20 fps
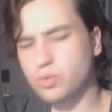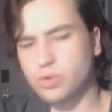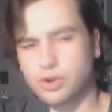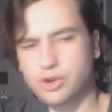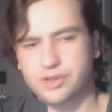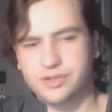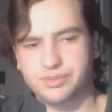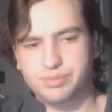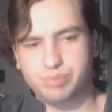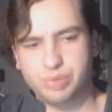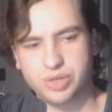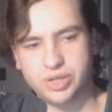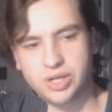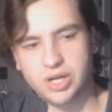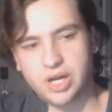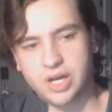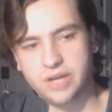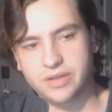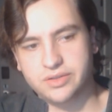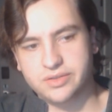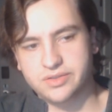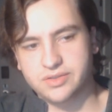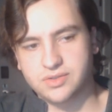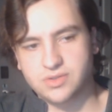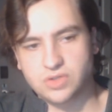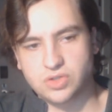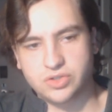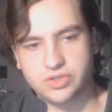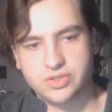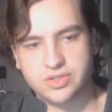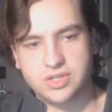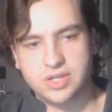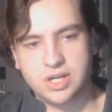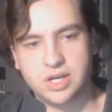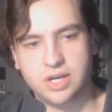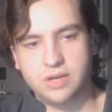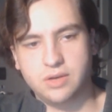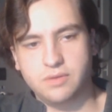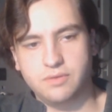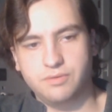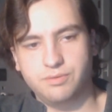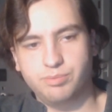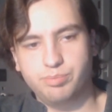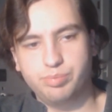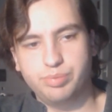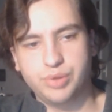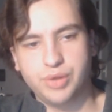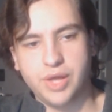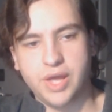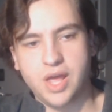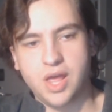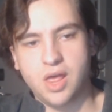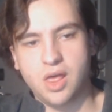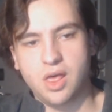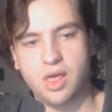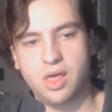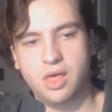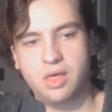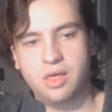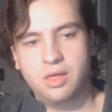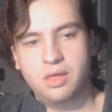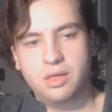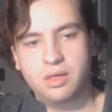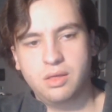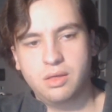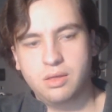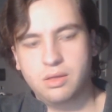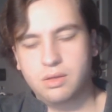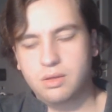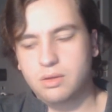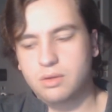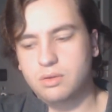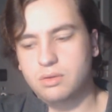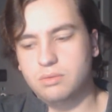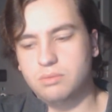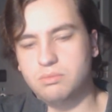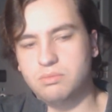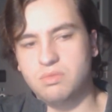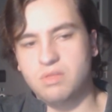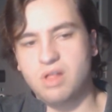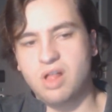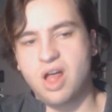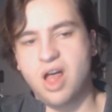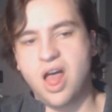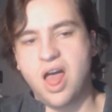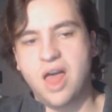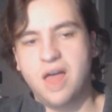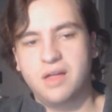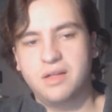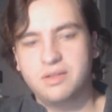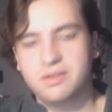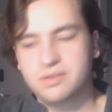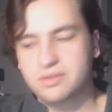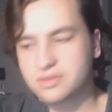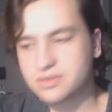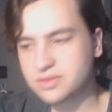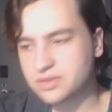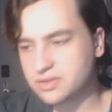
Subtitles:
whereas Bud Ice is just kind of blah. Nah.